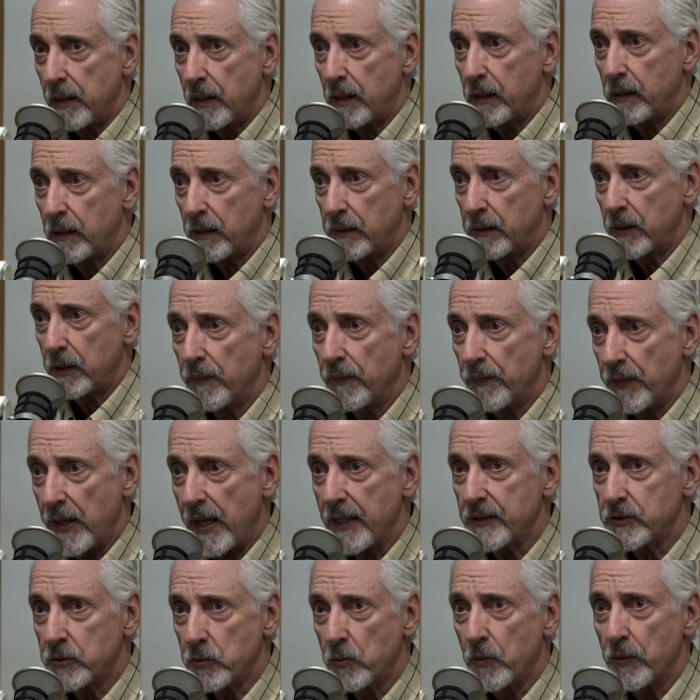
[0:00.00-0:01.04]
Mm-hmm. You
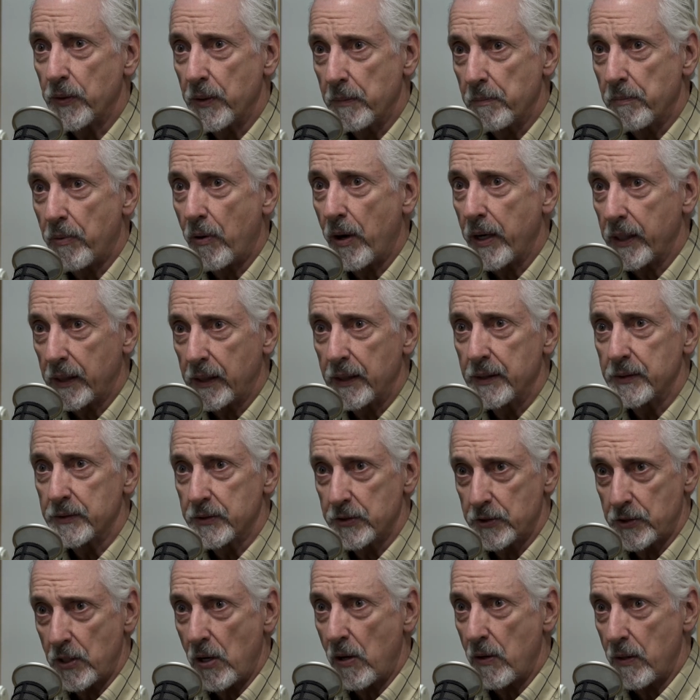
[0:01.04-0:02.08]
that's where the breaking
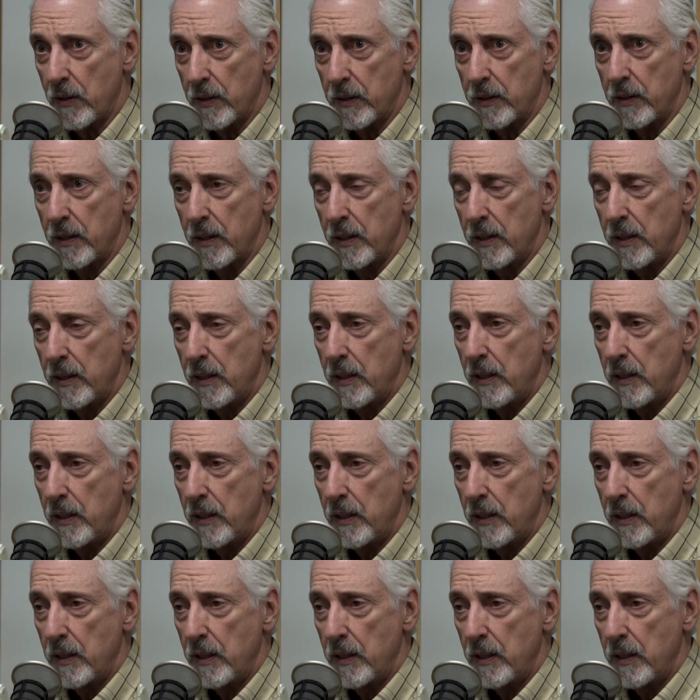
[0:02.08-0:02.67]
started.